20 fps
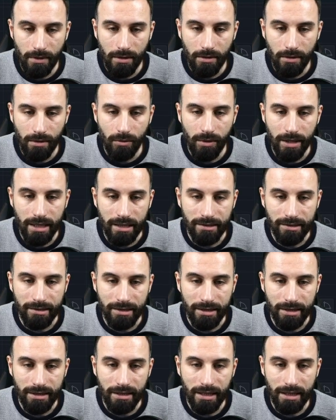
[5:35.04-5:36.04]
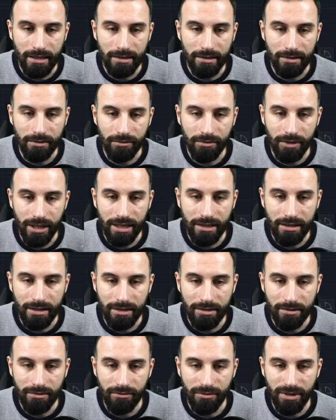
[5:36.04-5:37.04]
We can see that the trade
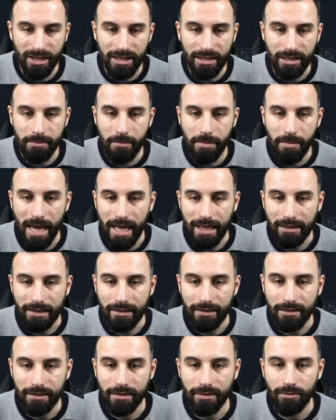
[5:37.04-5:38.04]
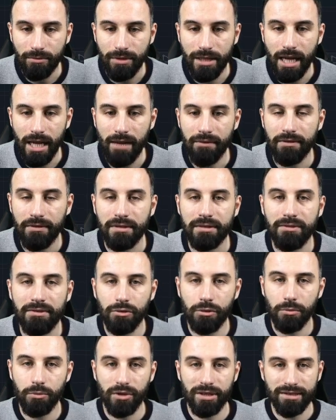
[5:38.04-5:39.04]
is really bad. We have a
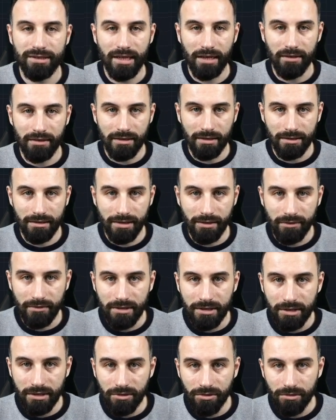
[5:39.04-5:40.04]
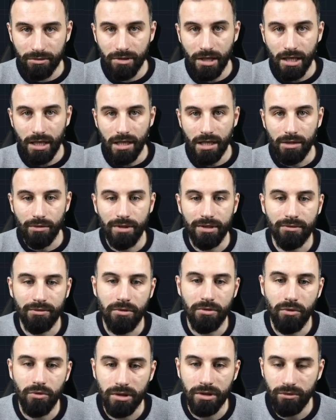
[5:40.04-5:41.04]
0.72 risk
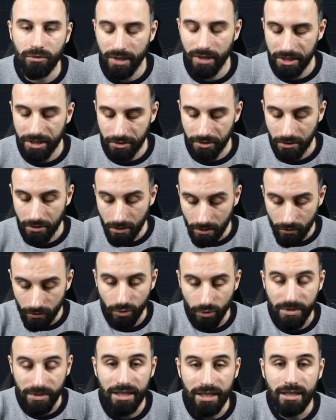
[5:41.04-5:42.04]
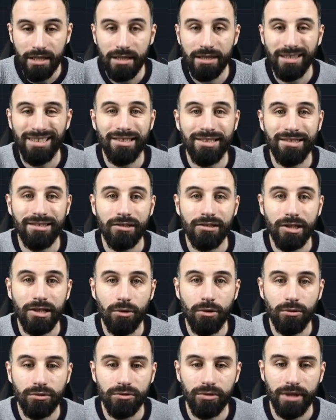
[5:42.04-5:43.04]
reward ratio. For me, this is a
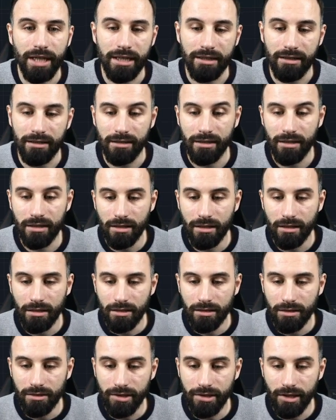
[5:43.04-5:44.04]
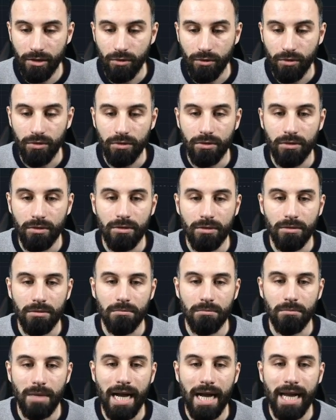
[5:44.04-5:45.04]
no trade. So
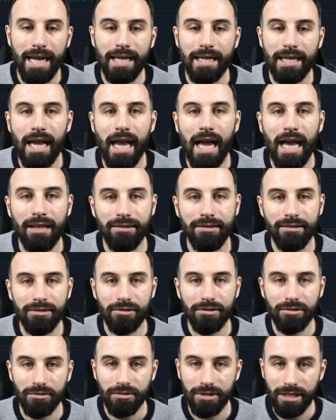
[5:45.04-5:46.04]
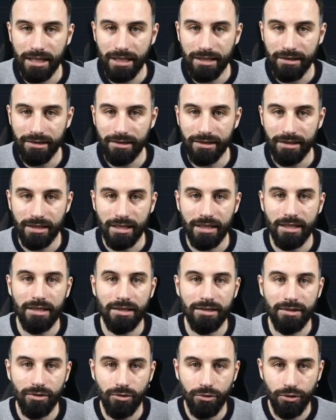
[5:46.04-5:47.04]
my answer to this
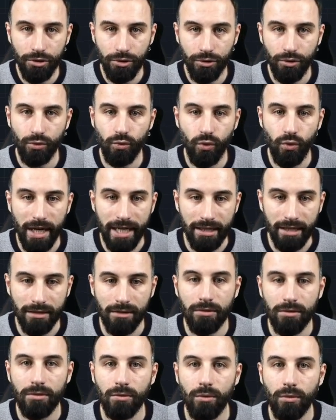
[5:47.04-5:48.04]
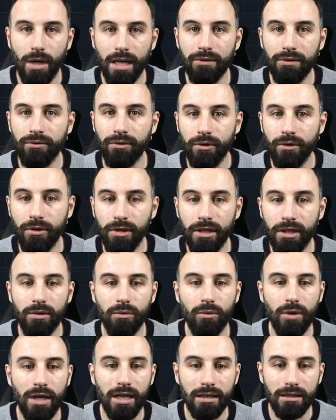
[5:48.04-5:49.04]
is you should wait. What for?
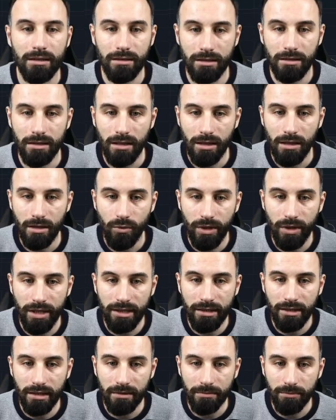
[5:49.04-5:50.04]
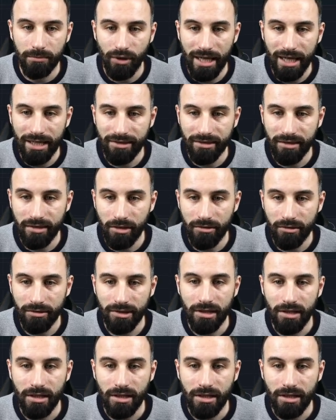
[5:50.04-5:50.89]
Well, we need the price close